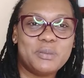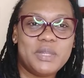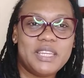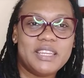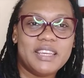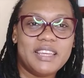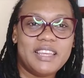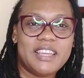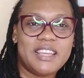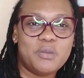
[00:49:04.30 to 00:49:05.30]
week.
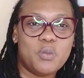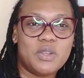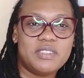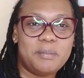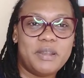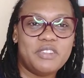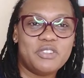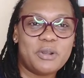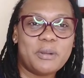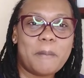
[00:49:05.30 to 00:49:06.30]
It was a
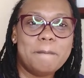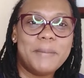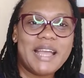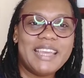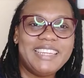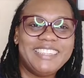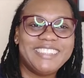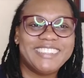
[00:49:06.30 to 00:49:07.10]
pleasure. Bye.